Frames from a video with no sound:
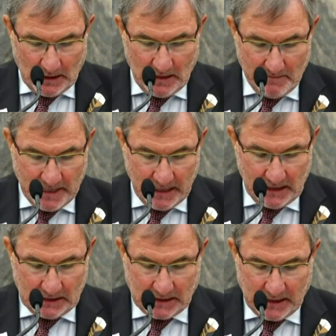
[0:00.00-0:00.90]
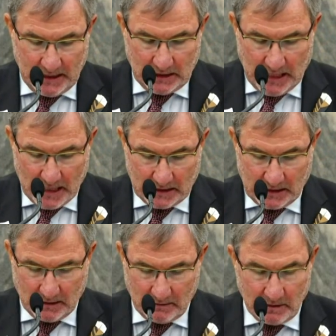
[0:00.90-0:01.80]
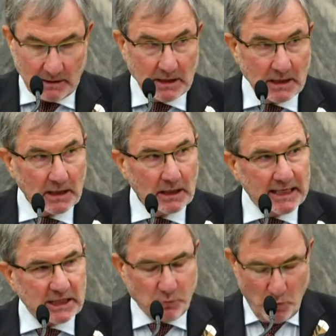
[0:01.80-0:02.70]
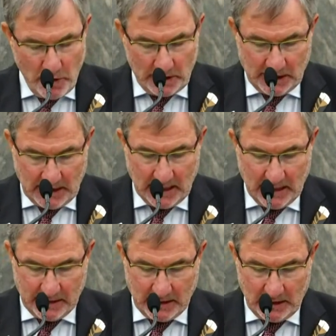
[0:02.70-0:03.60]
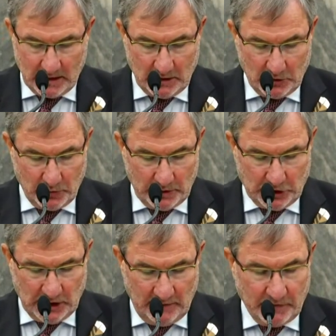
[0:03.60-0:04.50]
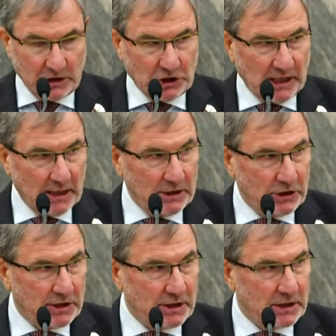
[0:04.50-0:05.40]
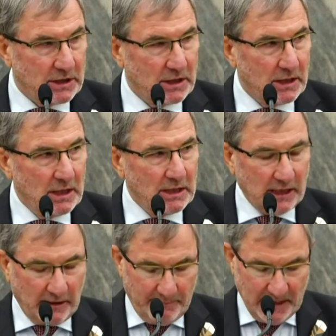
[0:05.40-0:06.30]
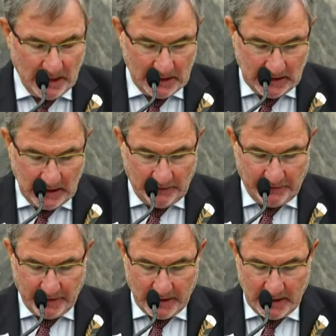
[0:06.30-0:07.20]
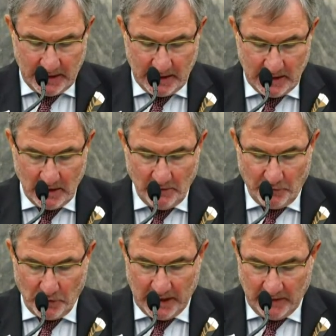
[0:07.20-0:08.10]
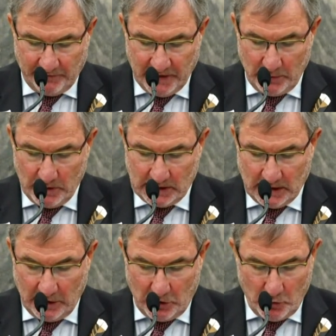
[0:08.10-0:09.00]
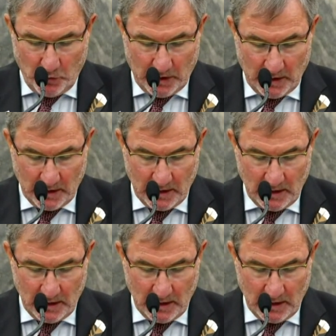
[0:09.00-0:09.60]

Kia mahi tahi tātou, let's work together to achieve the challenges that have been identified for He Whenua Taurikura